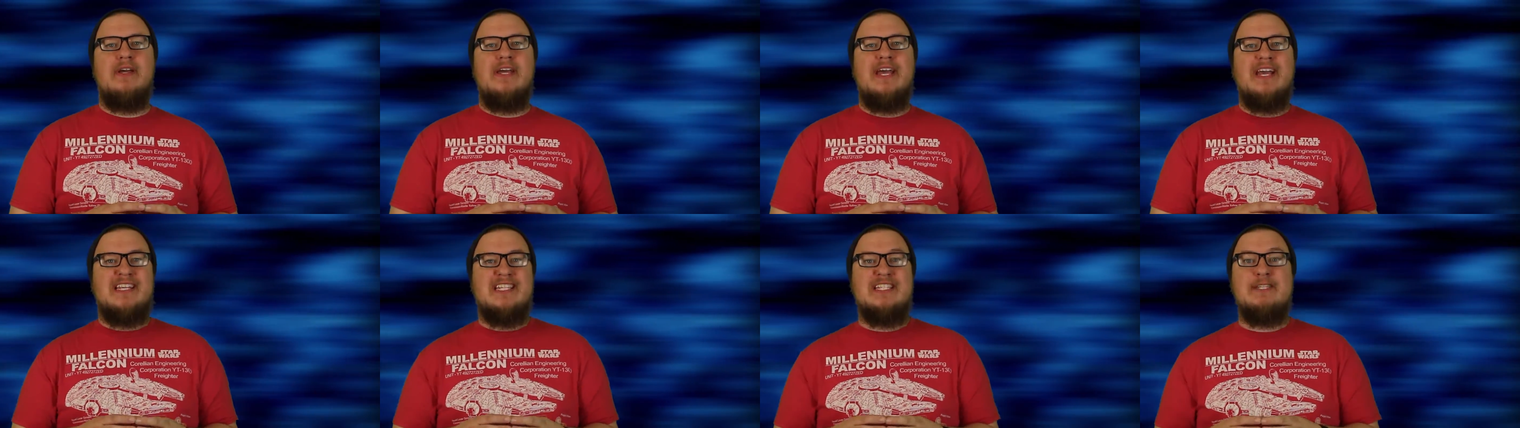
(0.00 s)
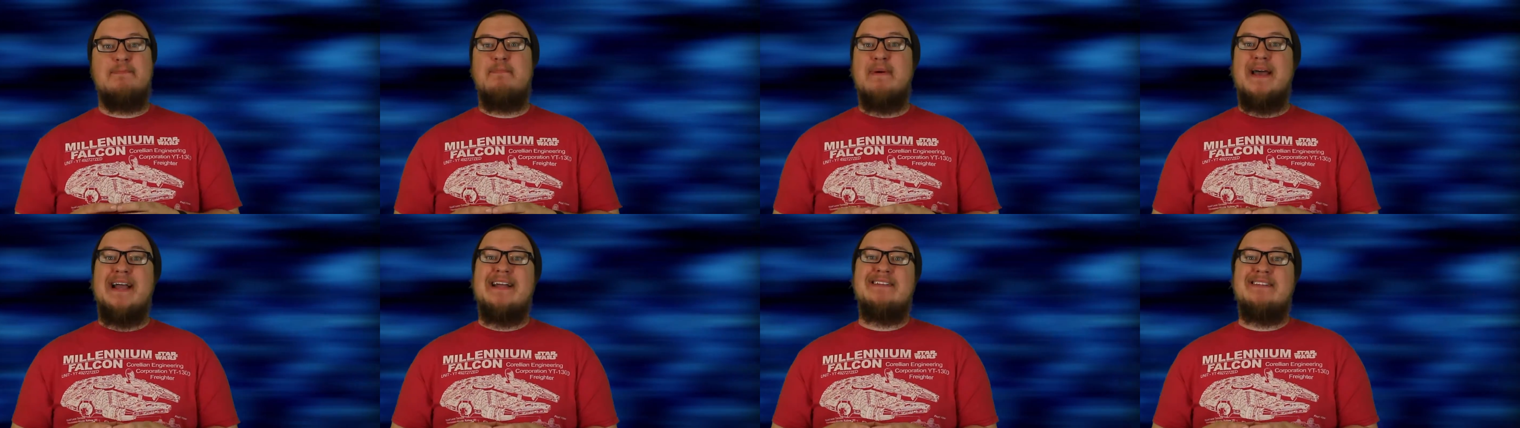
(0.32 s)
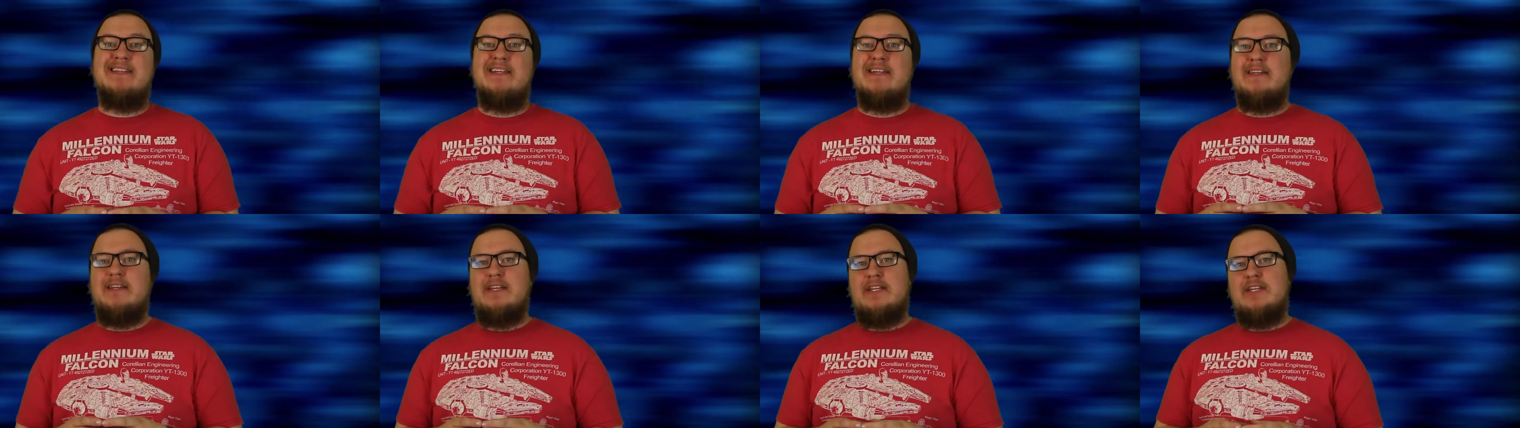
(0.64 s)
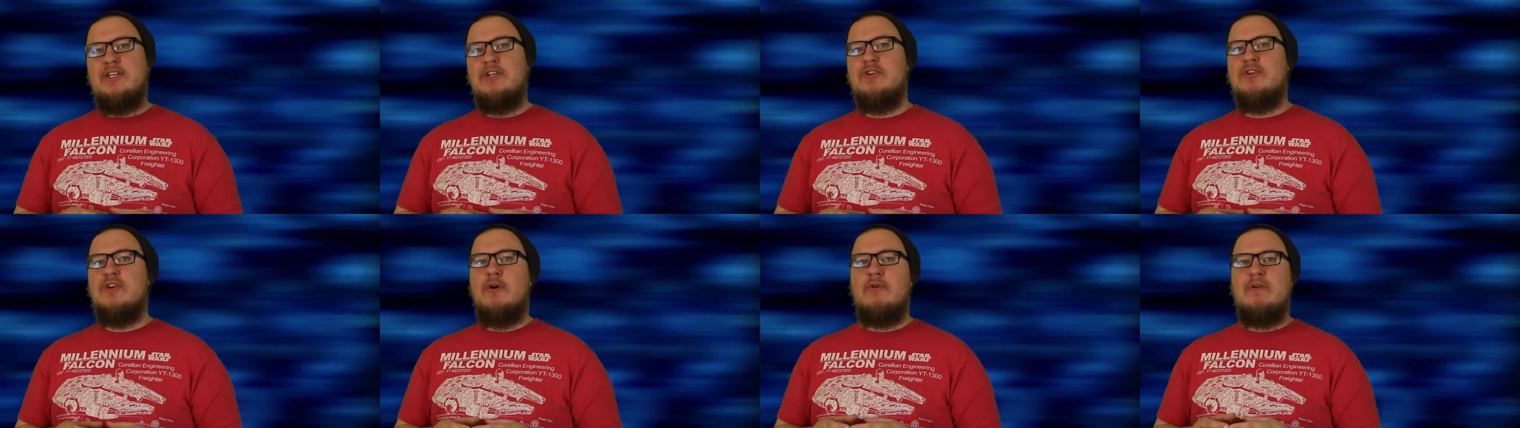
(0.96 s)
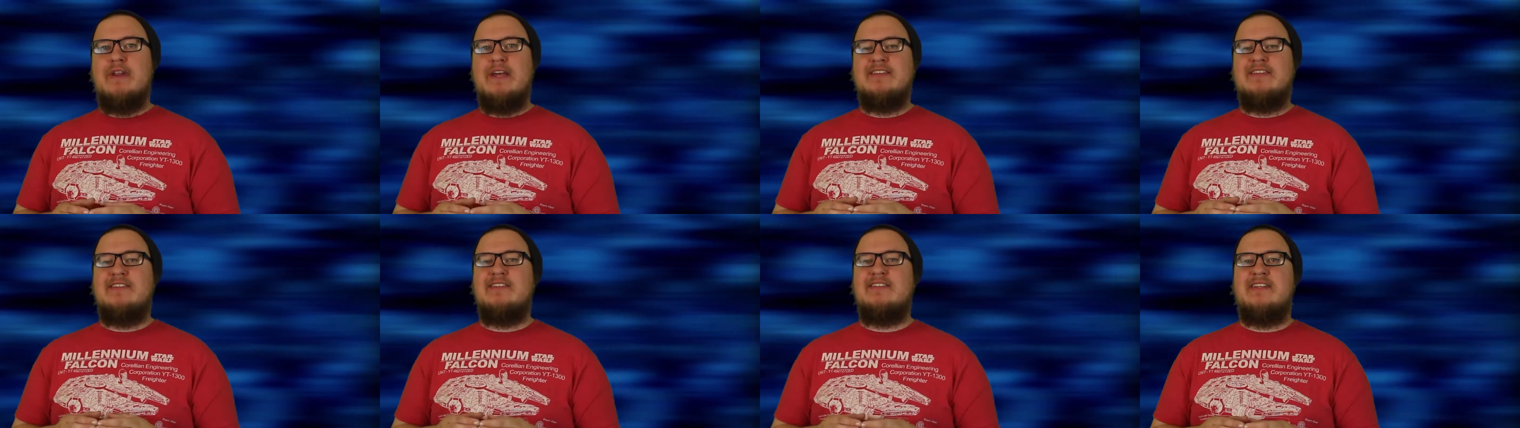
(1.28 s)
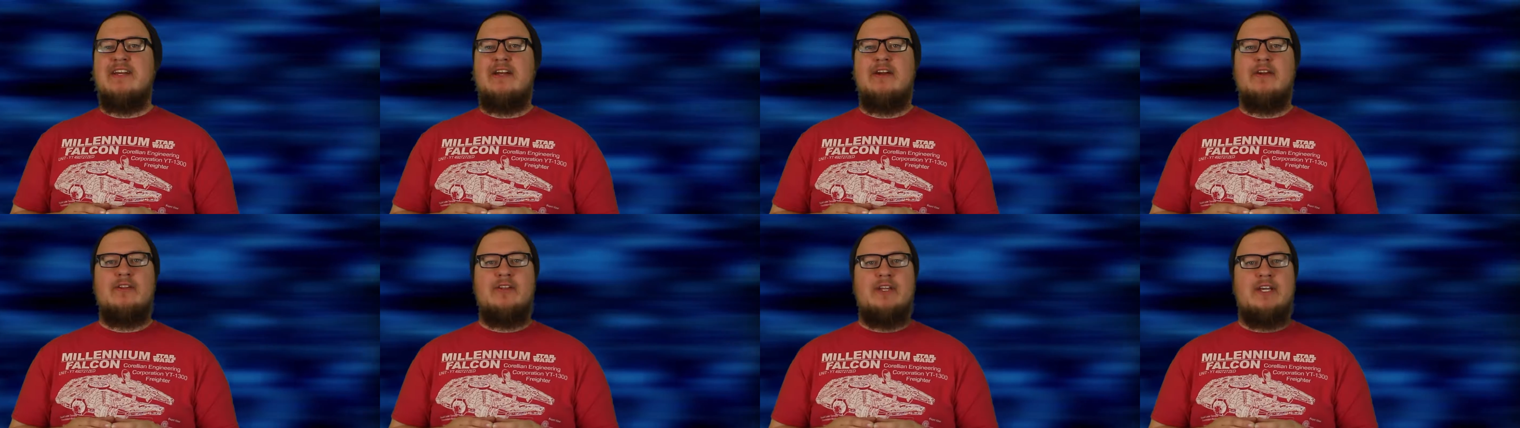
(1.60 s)
expected and you don't
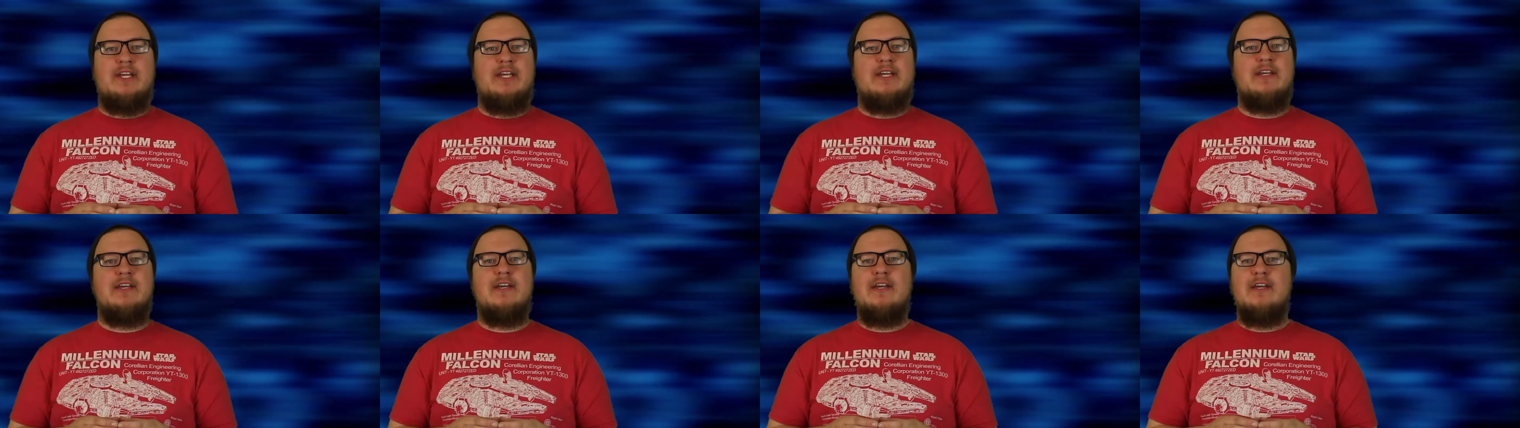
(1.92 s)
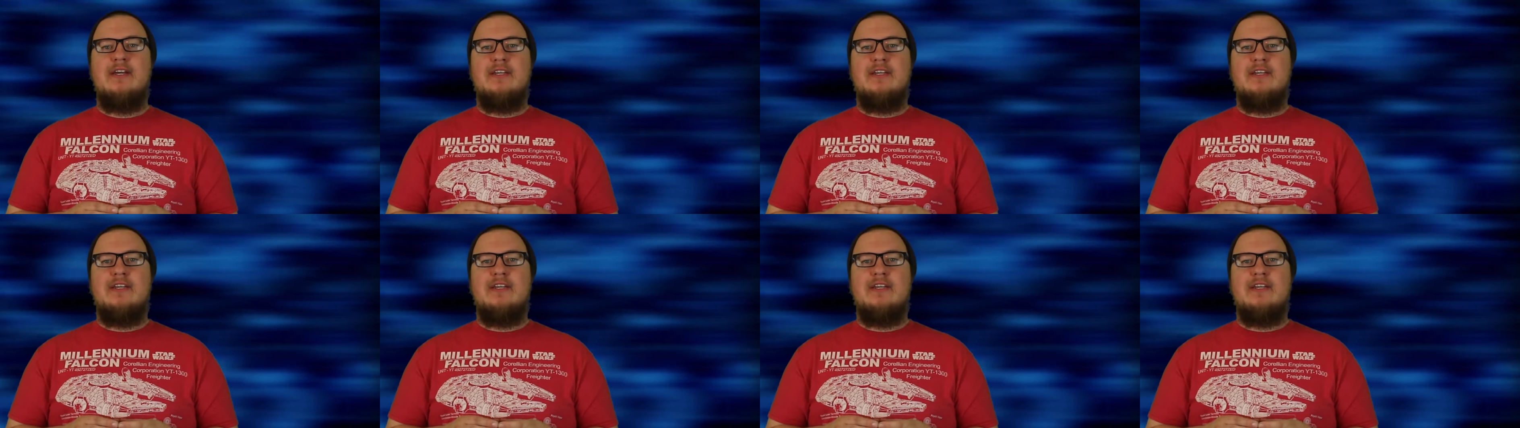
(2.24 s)
necessarily